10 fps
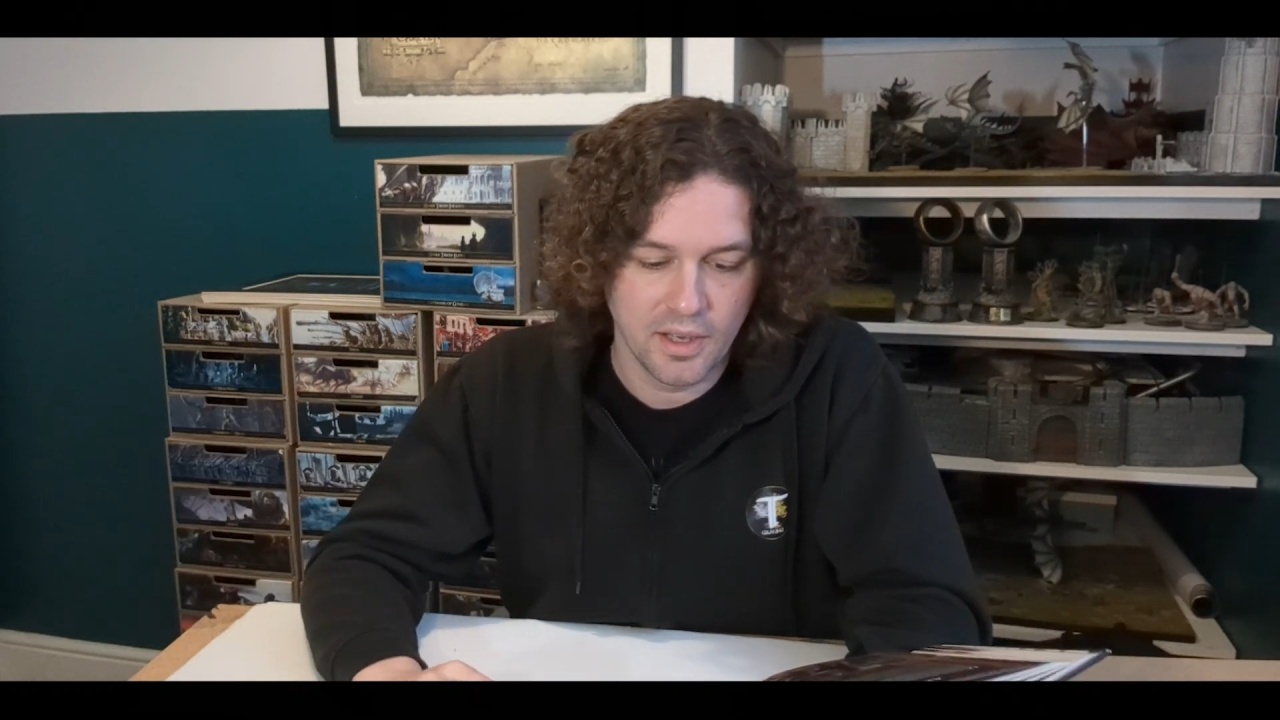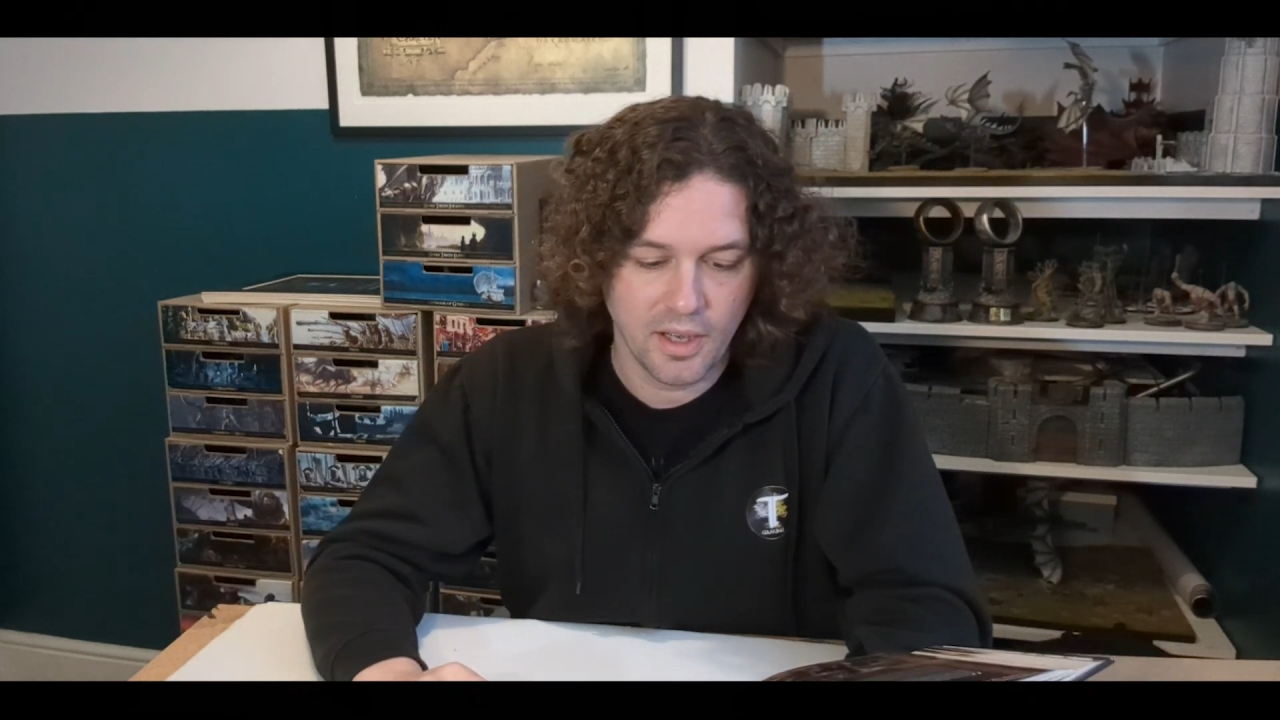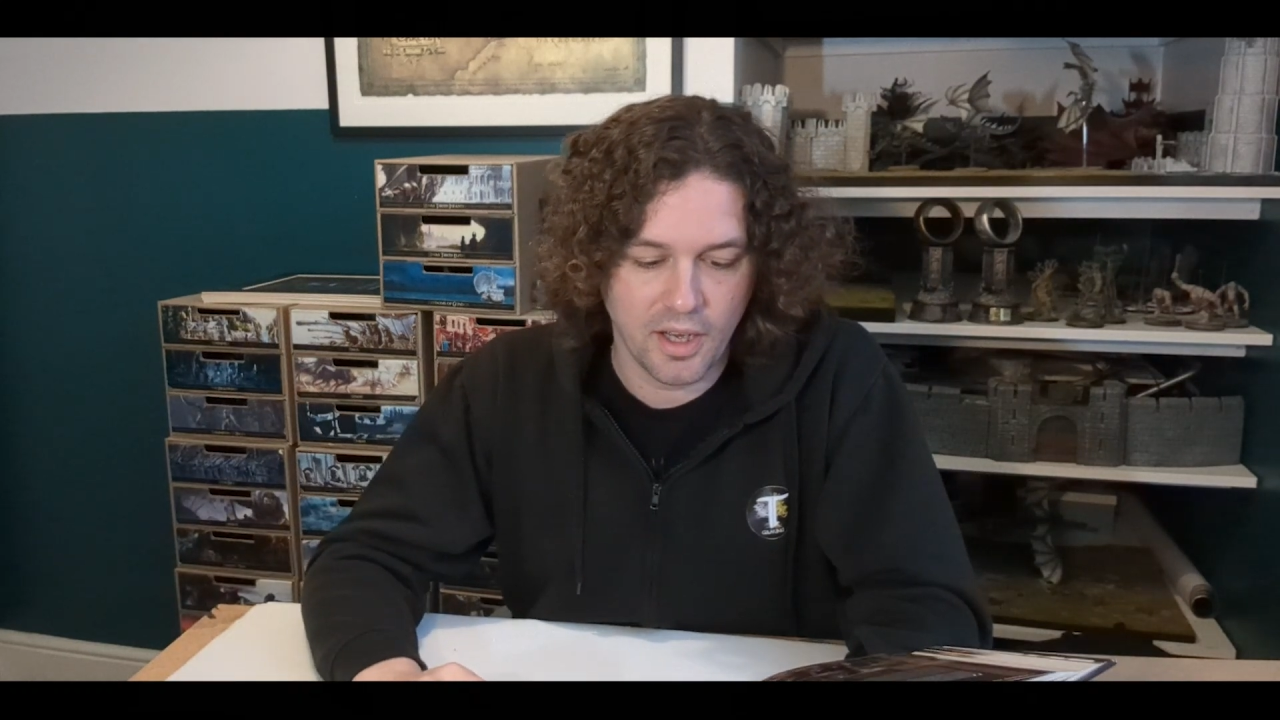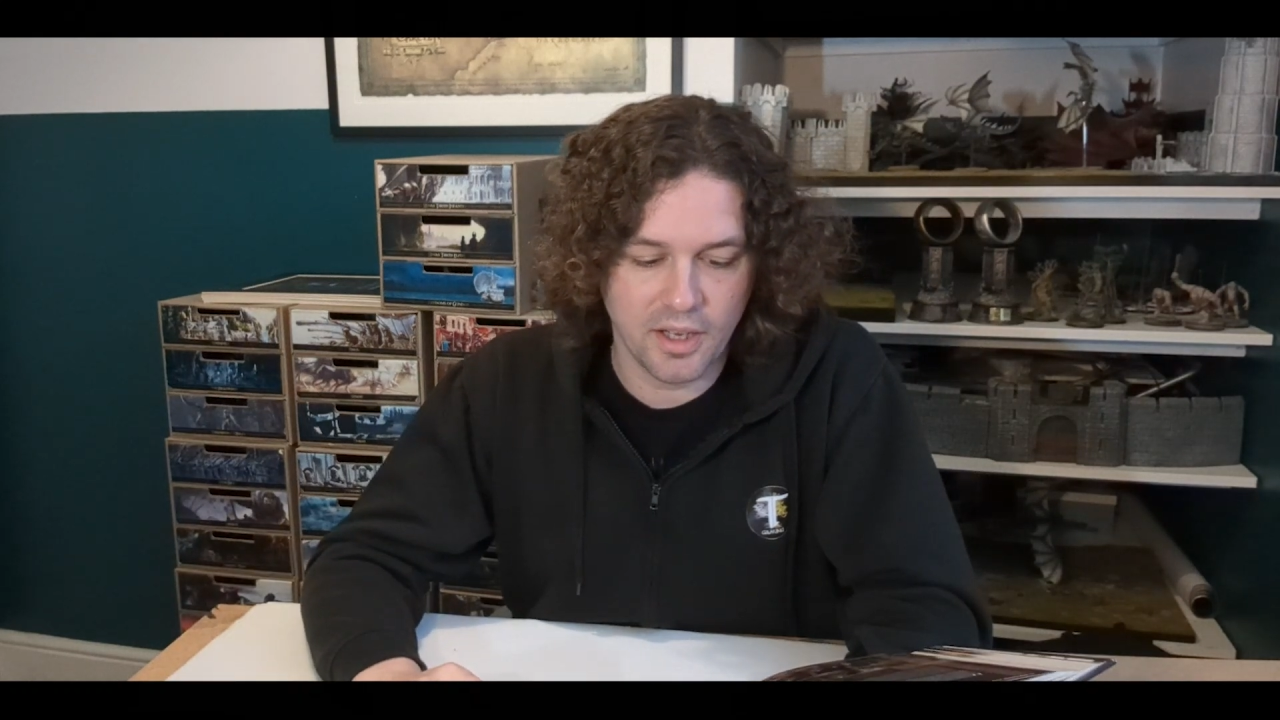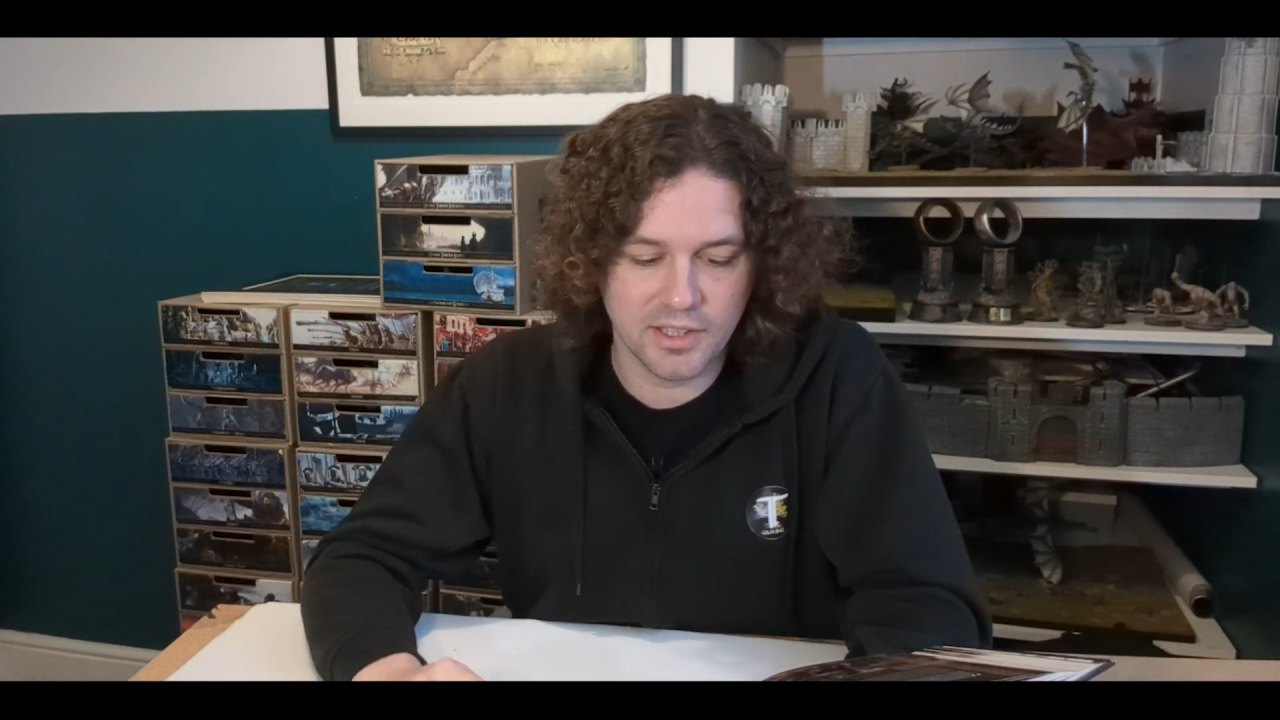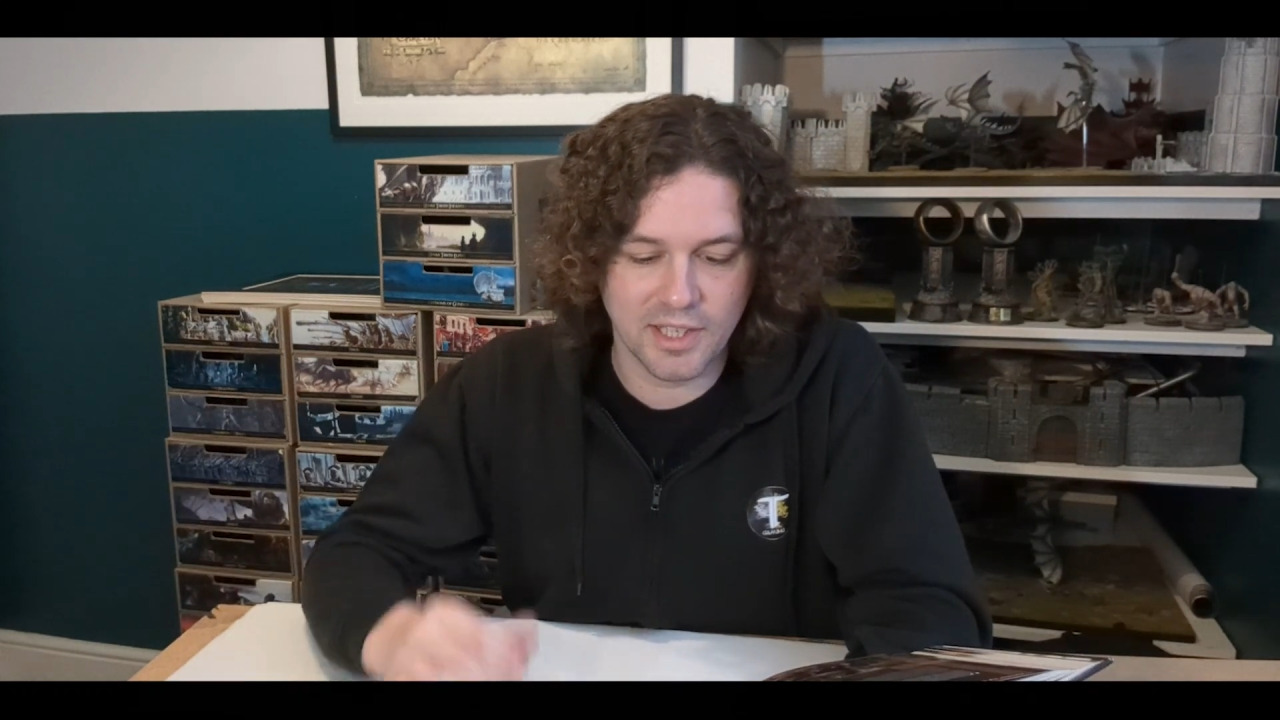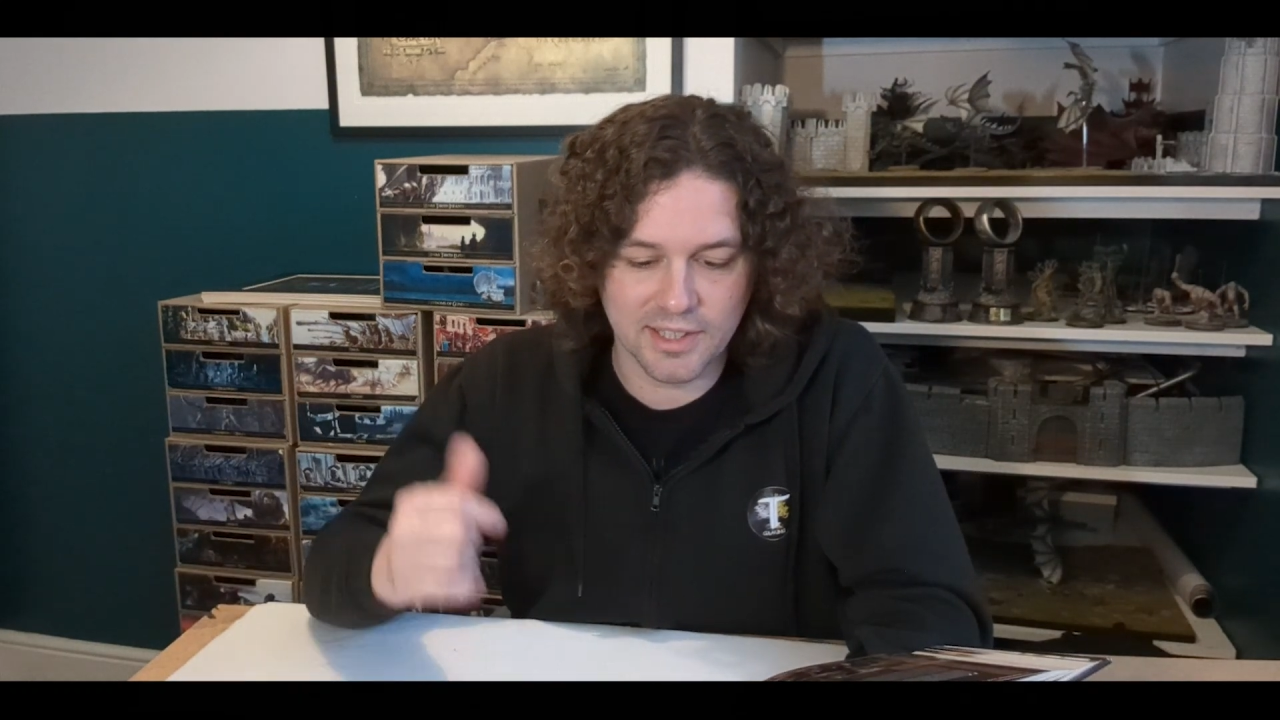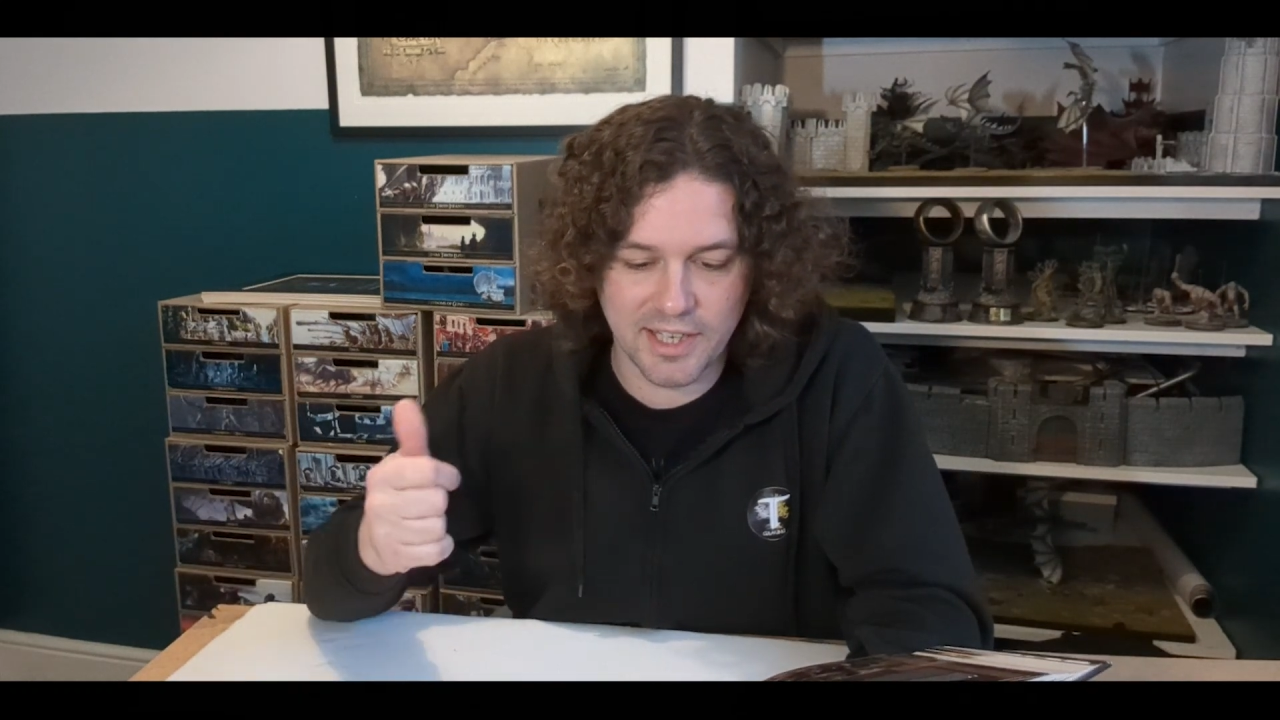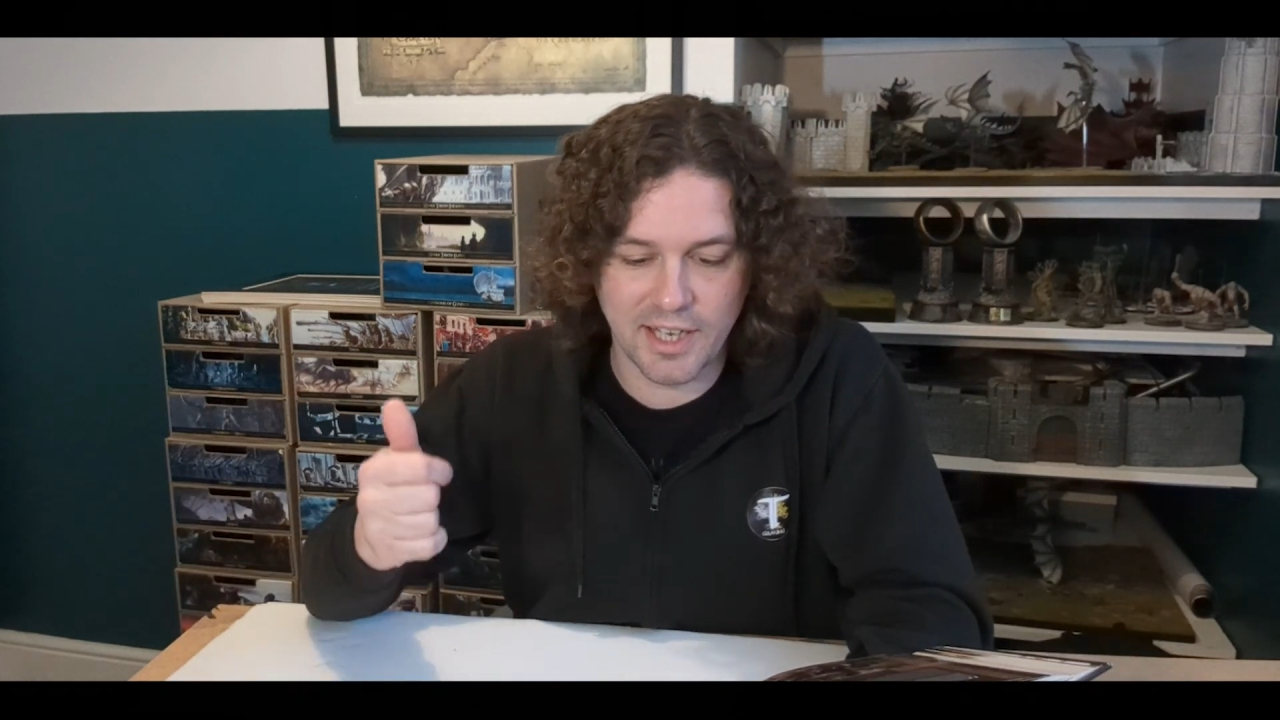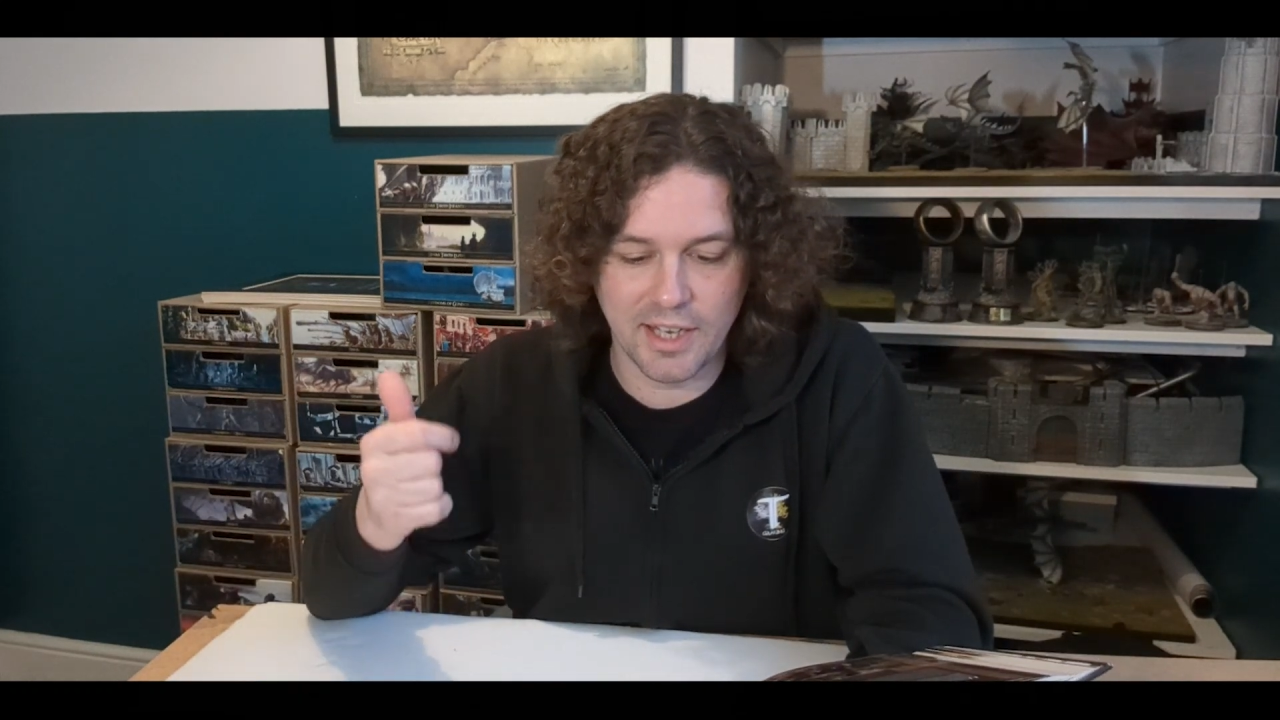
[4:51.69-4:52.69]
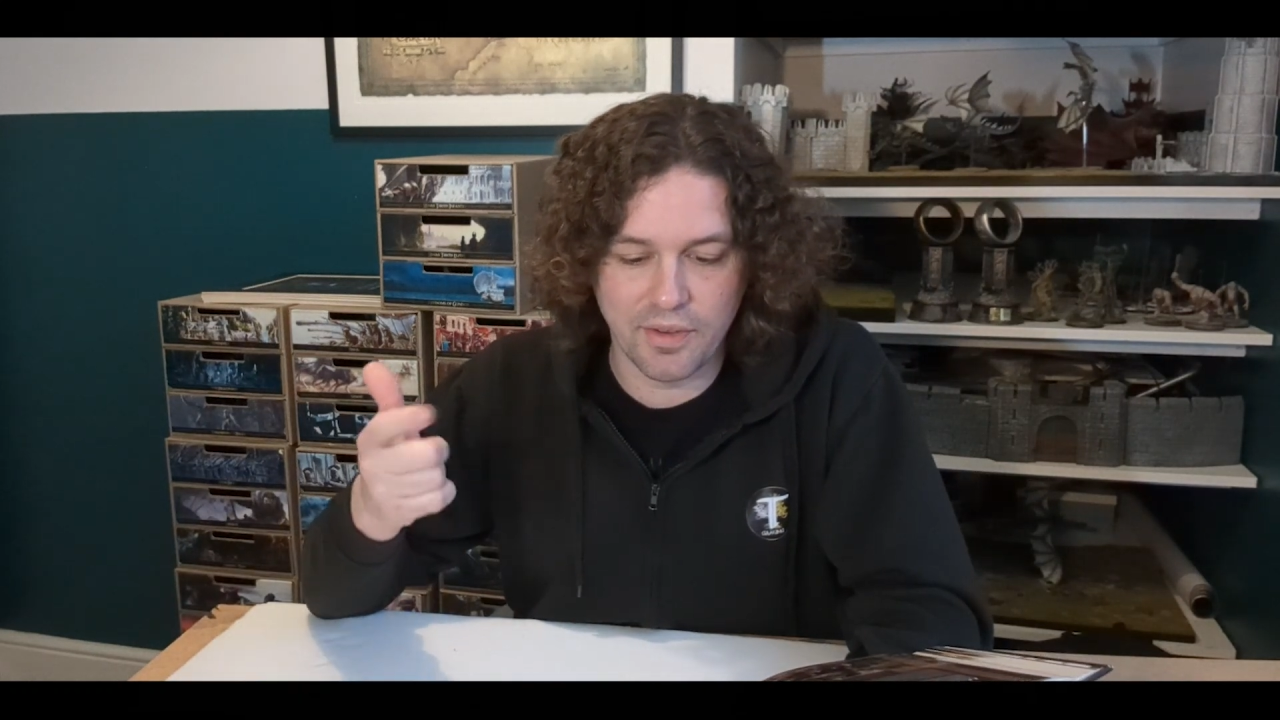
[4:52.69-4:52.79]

So that's Kili,